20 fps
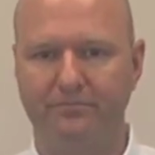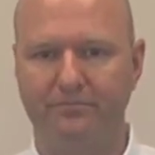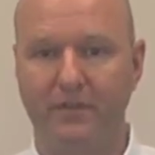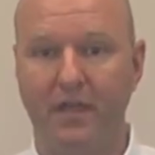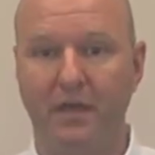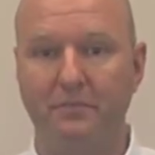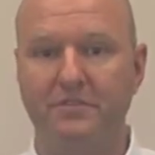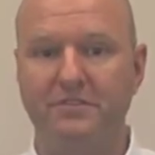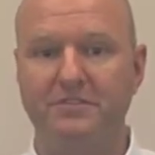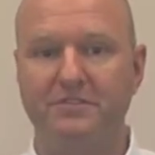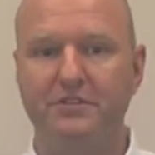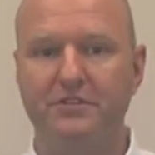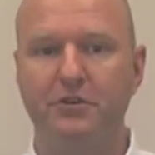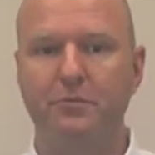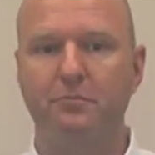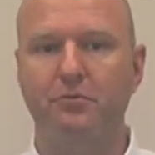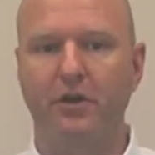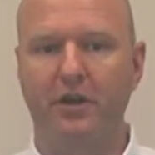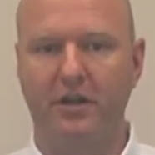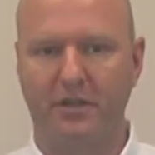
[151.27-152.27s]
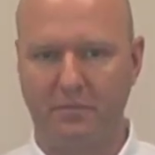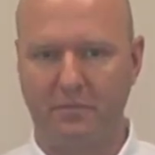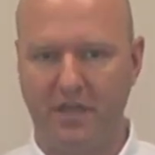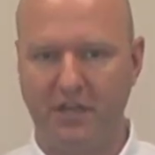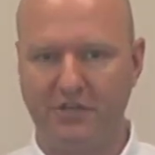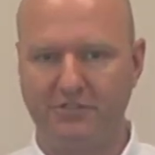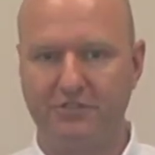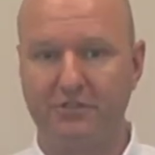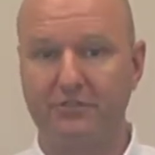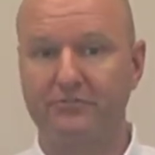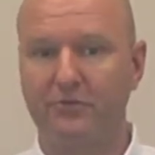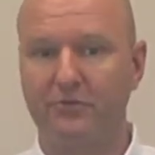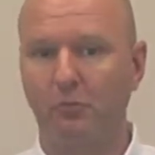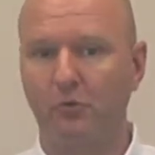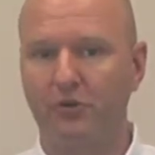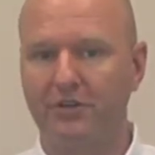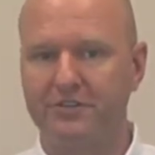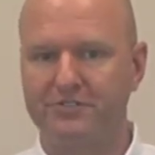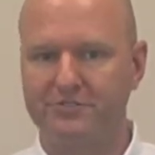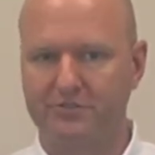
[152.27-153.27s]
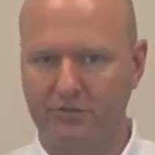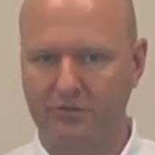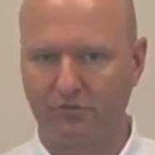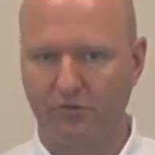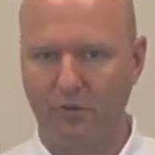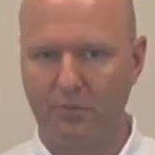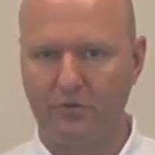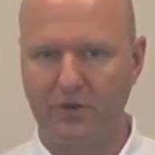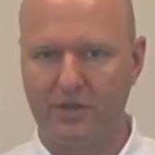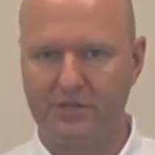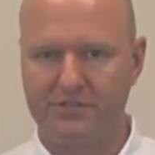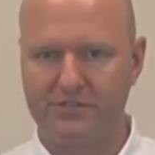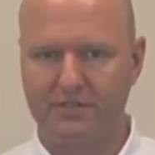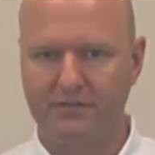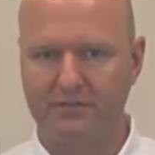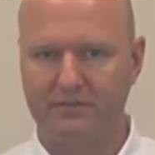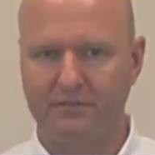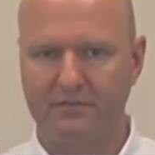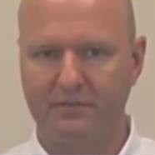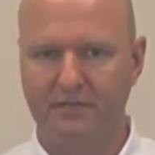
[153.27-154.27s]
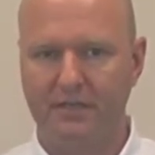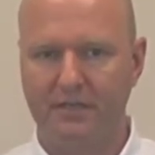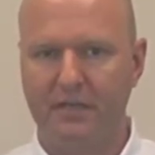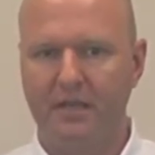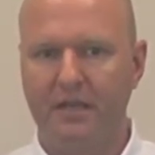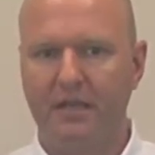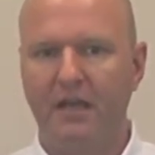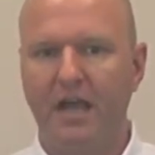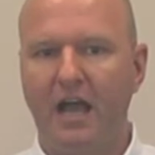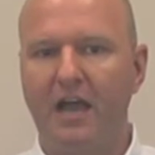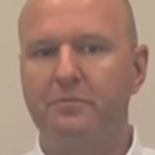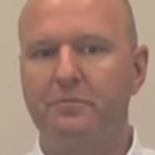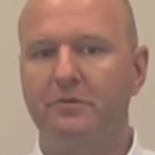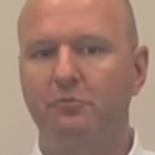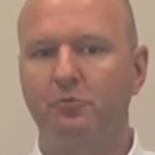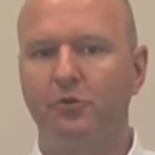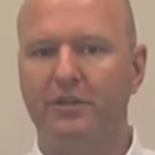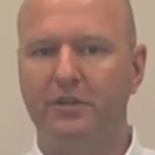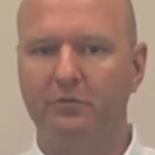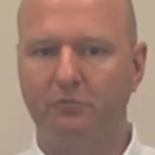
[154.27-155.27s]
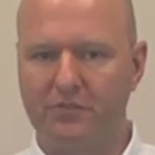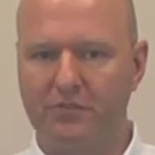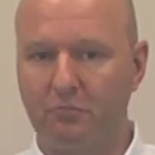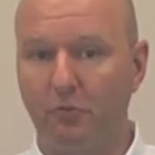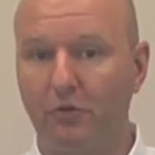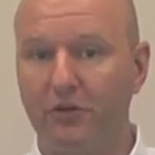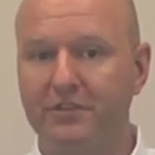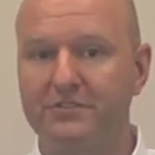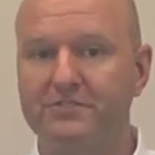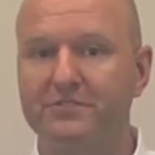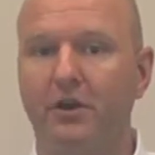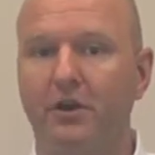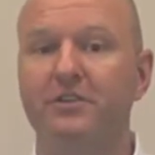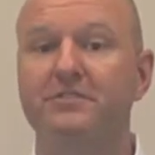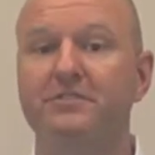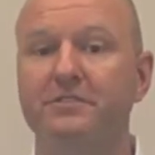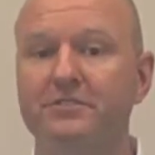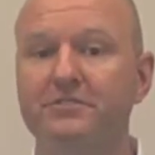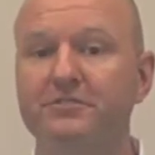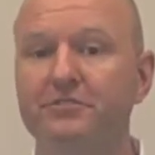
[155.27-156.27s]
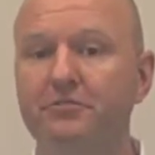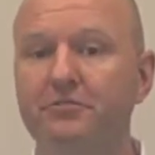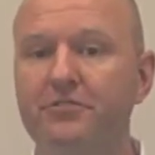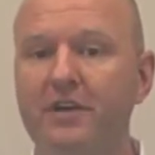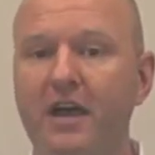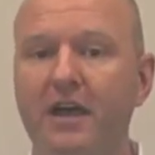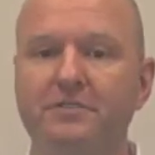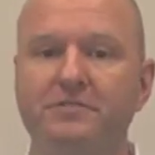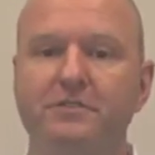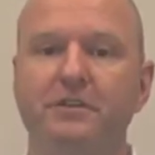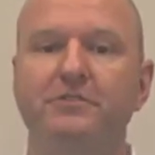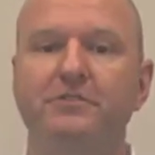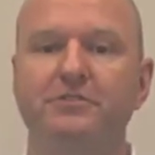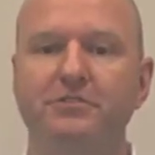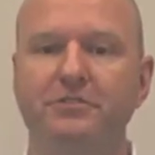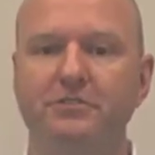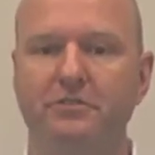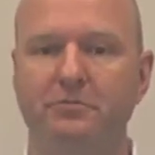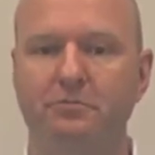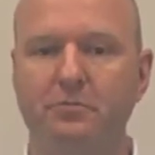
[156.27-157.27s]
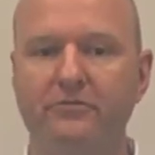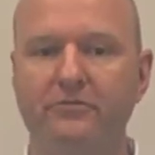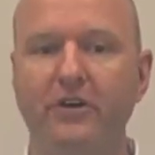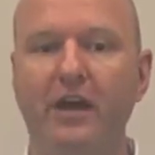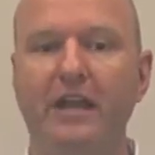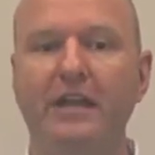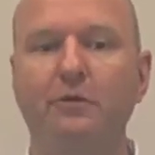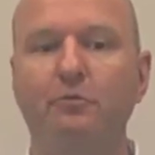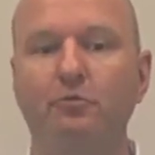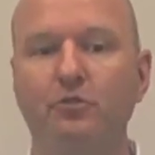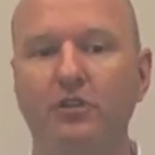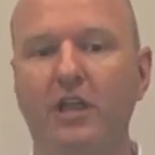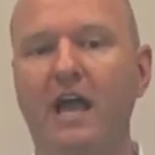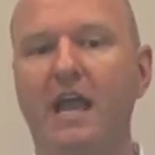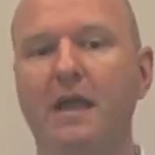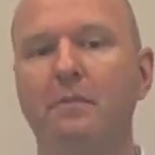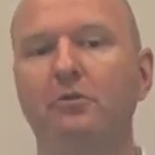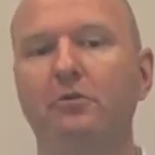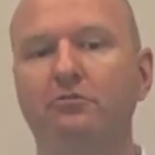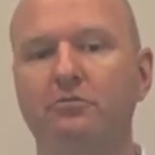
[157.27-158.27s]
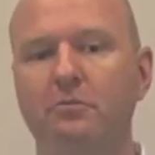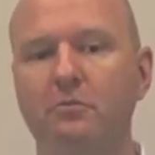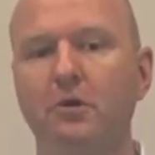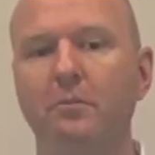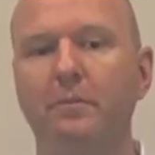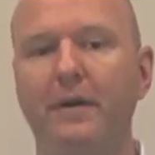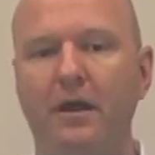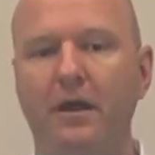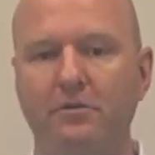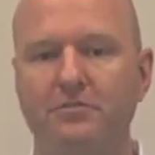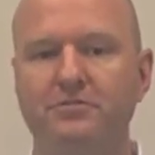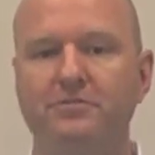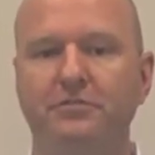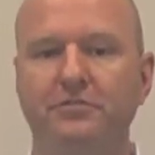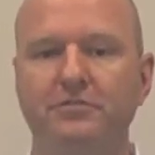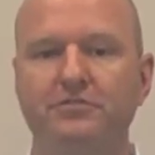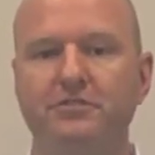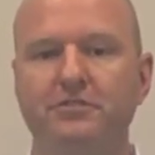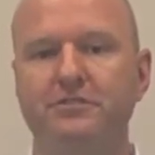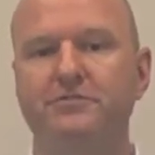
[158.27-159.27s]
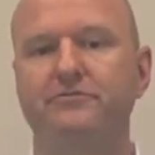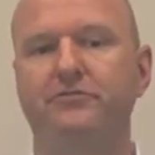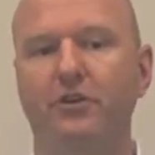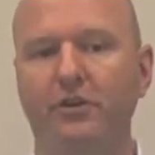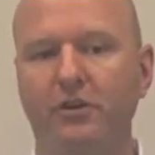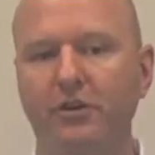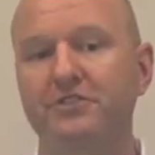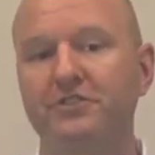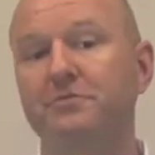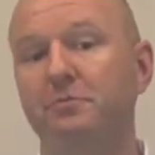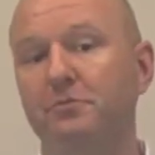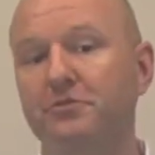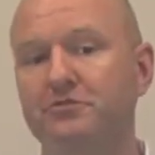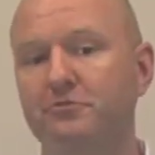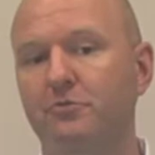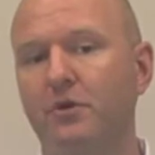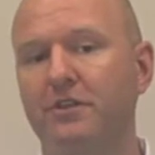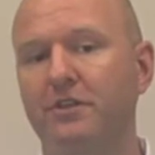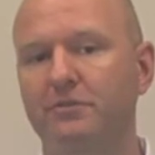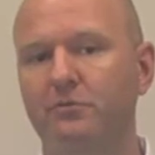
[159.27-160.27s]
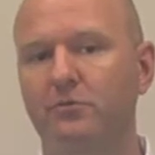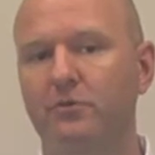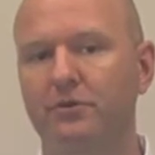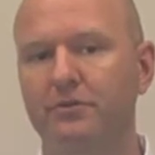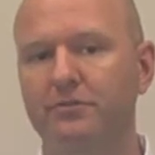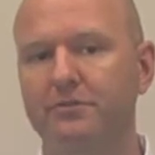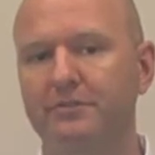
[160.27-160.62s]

I'm the Senior Product Manager for Morningstar Corporation. I've been working with Morningstar since 2002, providing reliable remote power solutions for our customers around the world.